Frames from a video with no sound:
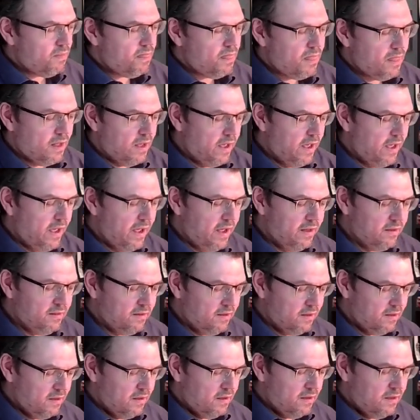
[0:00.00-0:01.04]
And
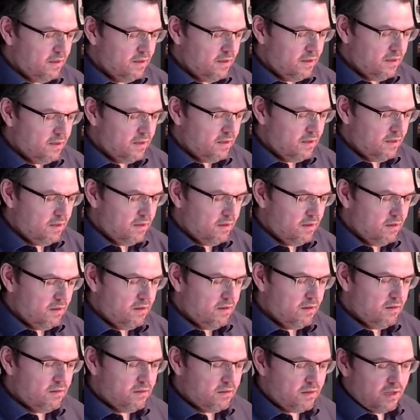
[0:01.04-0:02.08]

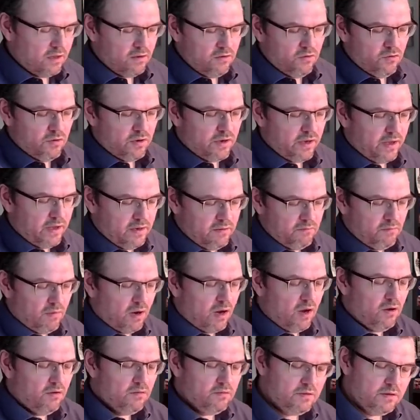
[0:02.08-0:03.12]
then you can
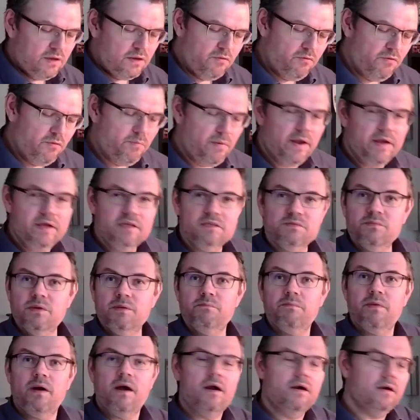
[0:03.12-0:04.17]
mount a replacement
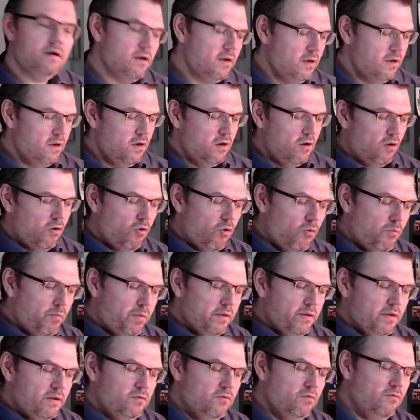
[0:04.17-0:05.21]
part, open
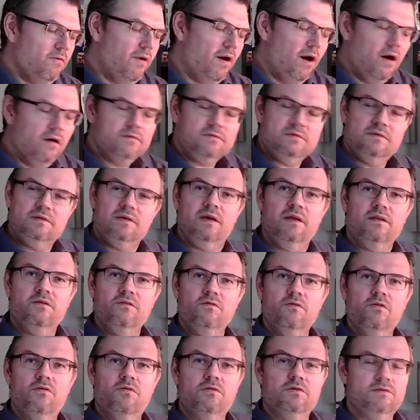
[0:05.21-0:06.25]
the two valves and
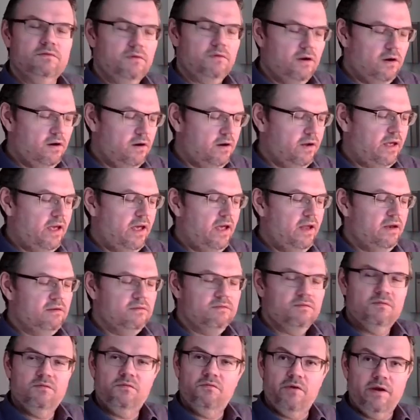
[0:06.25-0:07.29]
yours are again
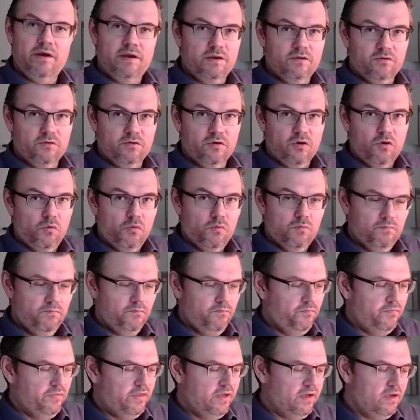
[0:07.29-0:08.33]
ready to go.
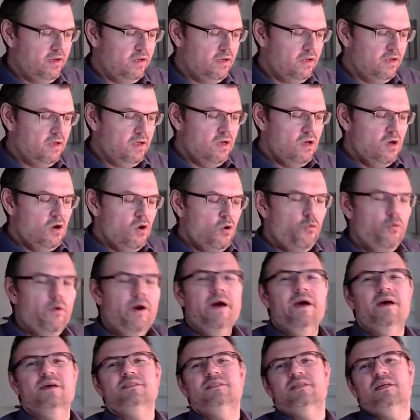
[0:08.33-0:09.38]
Yeah? Why I
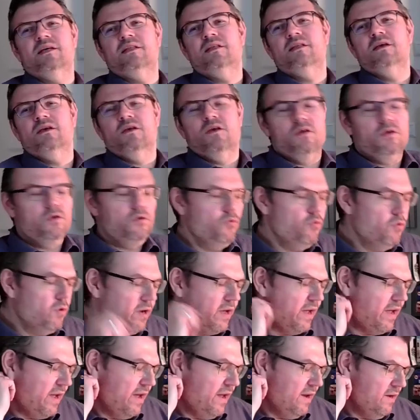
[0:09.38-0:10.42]
said you
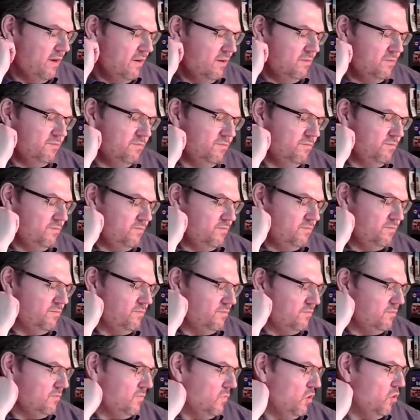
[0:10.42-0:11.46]
can,
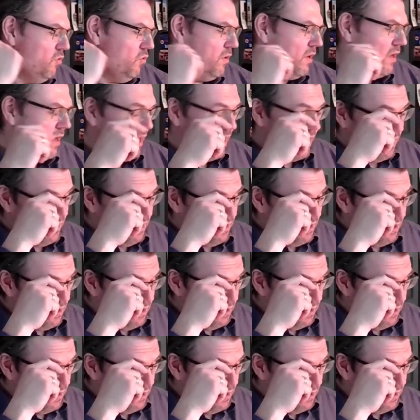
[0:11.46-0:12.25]
you can